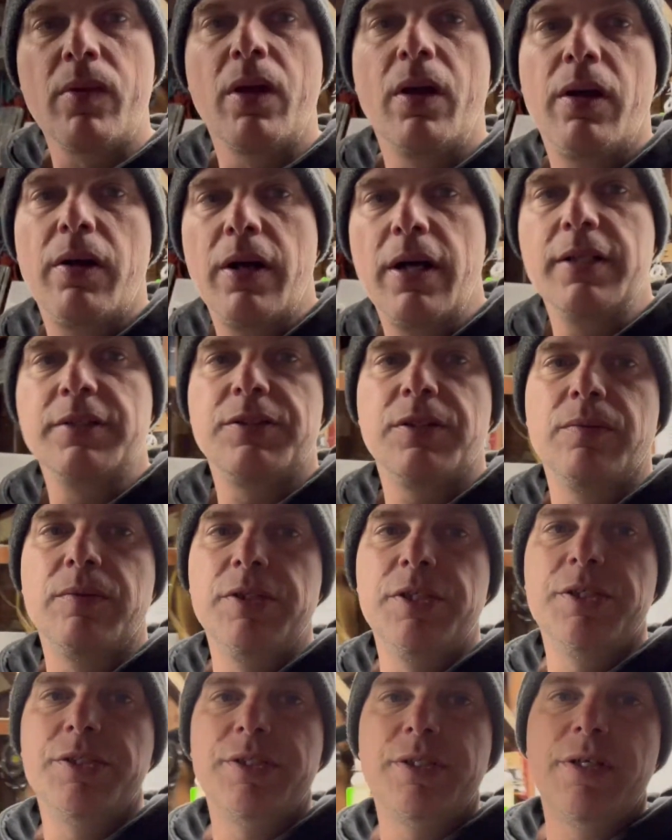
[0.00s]
right, so we
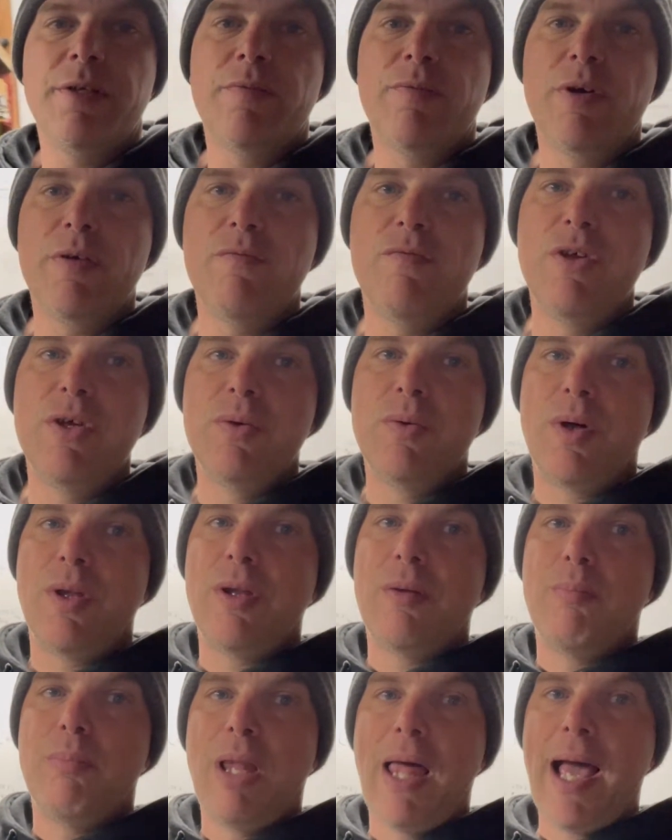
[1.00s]
just did a review on
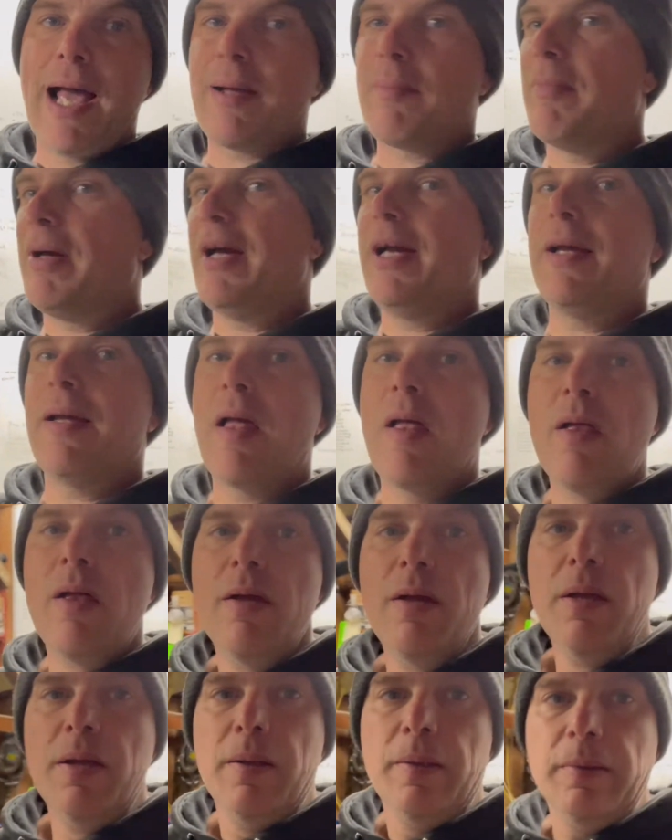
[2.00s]
the black bike.
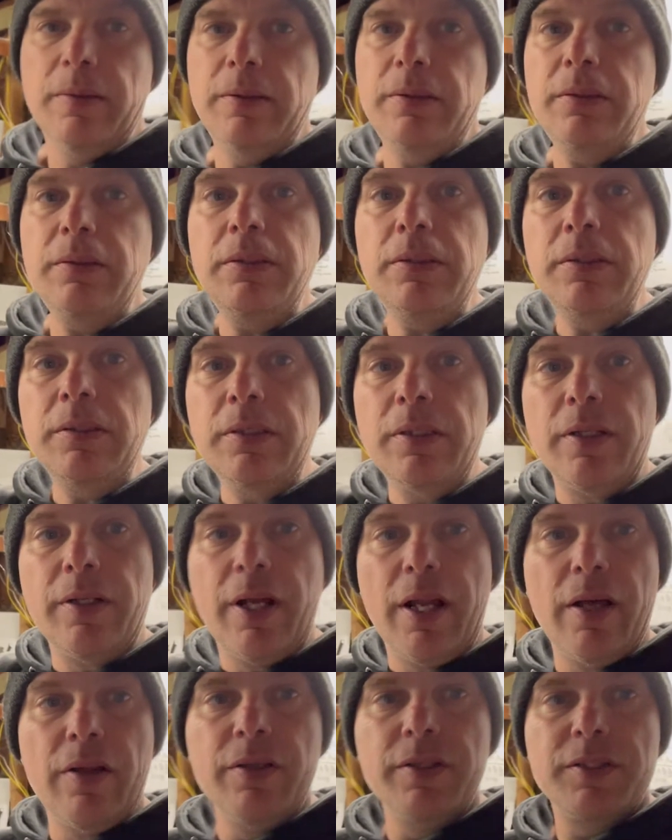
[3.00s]

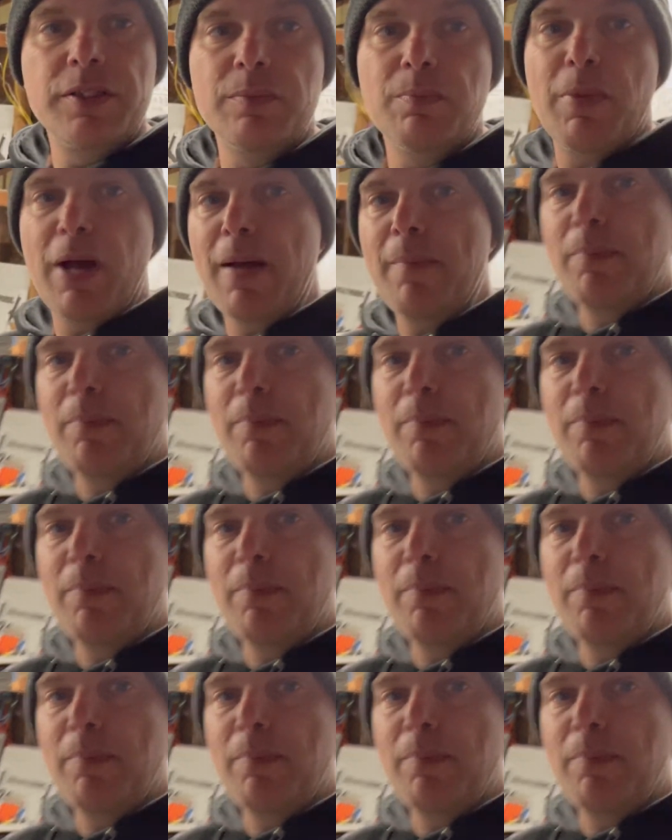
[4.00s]
Now this is my